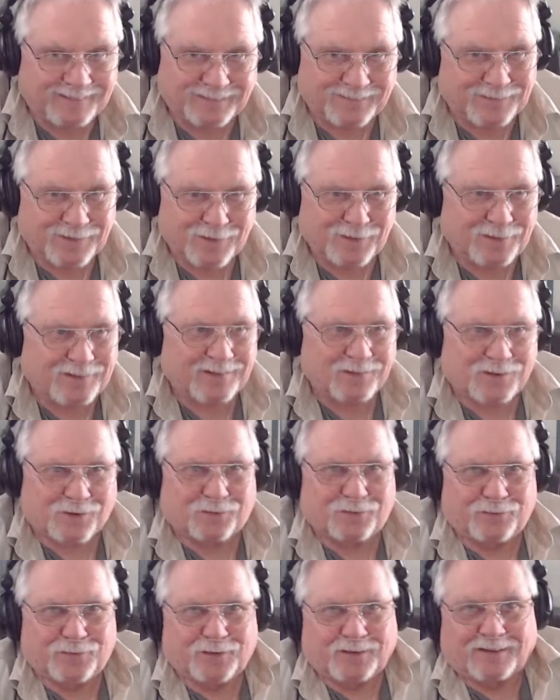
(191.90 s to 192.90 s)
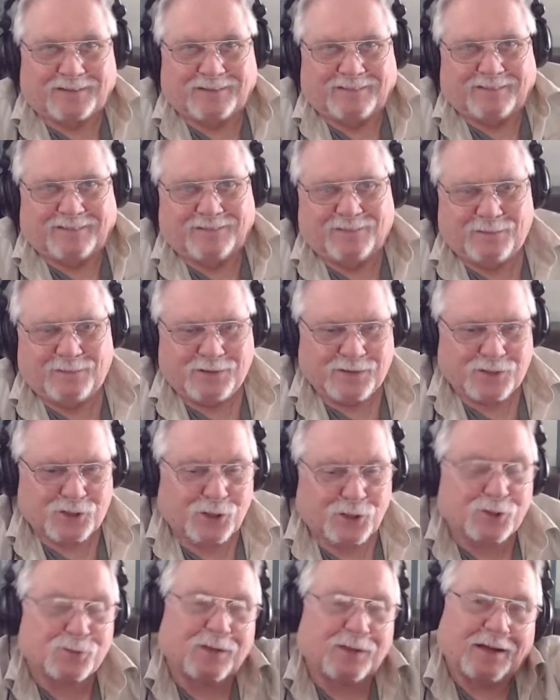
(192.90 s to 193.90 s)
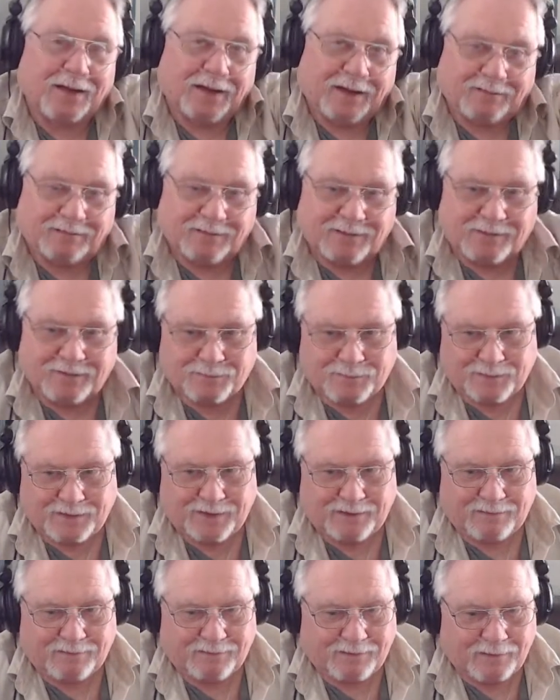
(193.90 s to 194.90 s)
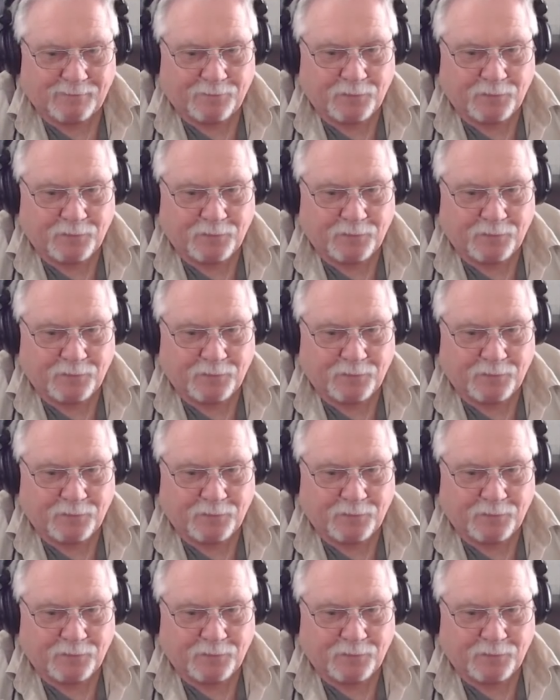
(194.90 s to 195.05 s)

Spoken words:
Who gives a fuck, Excuse my language, but anyway.